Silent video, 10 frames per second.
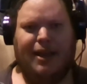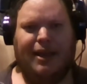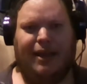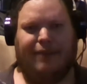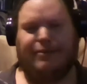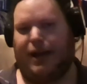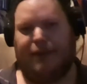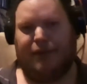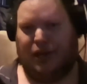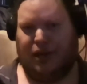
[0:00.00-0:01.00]
Even though I
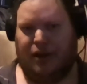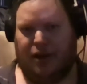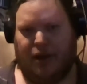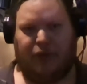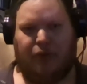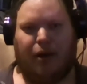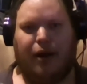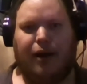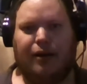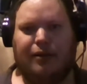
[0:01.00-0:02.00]
haven't done nothing
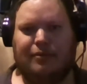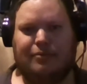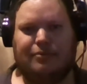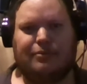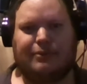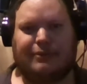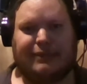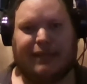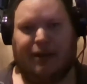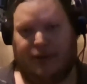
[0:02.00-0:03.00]
wrong.
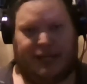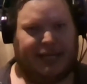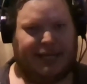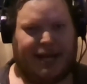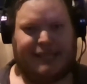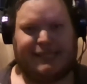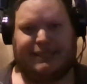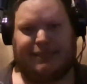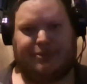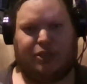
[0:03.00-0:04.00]
The only thing, I said
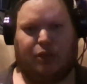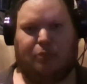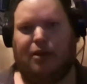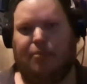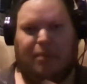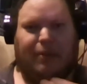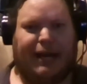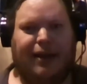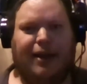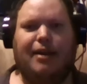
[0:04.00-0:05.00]
something stupid, but
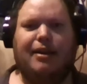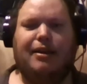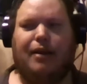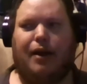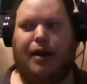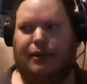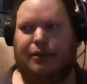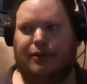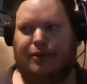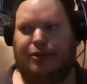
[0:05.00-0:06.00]
my uh,
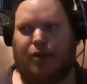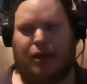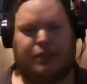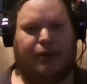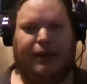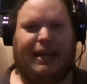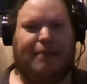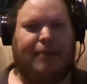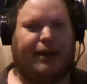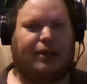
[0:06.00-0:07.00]
drug screen came
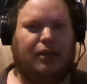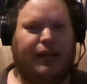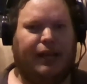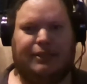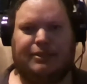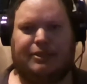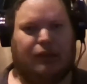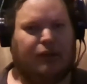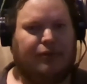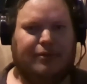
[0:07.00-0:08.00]
back clean,
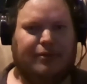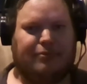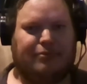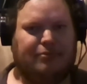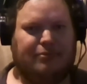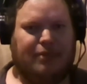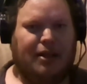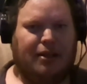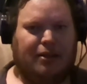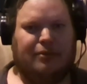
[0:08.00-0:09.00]
so
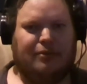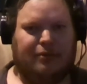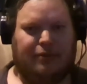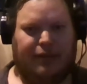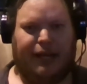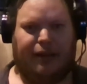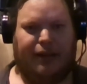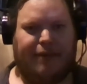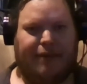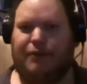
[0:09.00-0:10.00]
legally
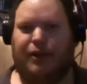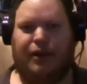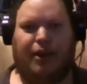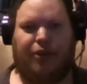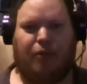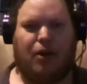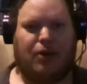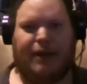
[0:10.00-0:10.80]
I've never done nothing wrong.